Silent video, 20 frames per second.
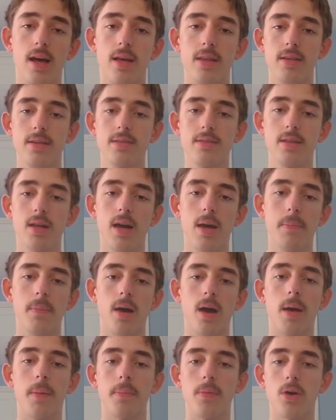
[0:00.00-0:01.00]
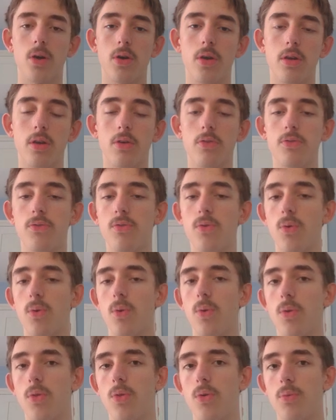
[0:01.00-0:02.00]
This time I'm going
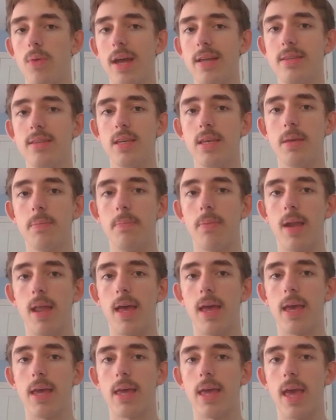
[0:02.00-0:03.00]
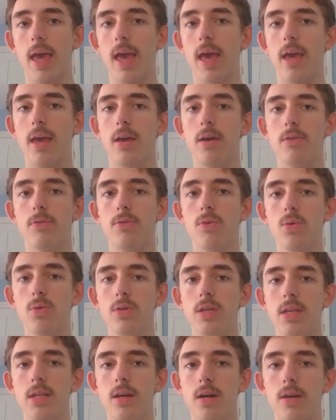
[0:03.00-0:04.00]
for the Reti, playing a
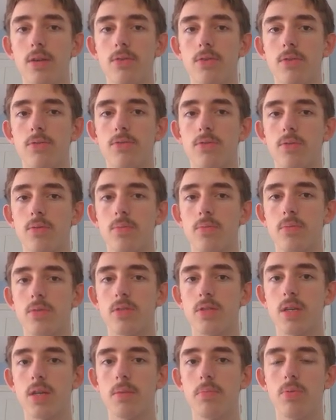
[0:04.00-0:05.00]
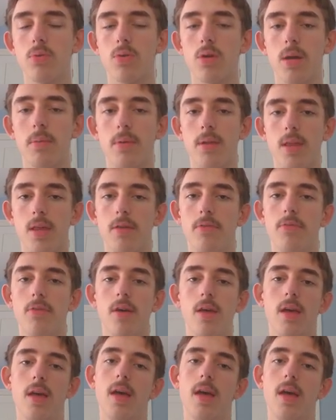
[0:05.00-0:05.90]
1400 from Singapore, I believe,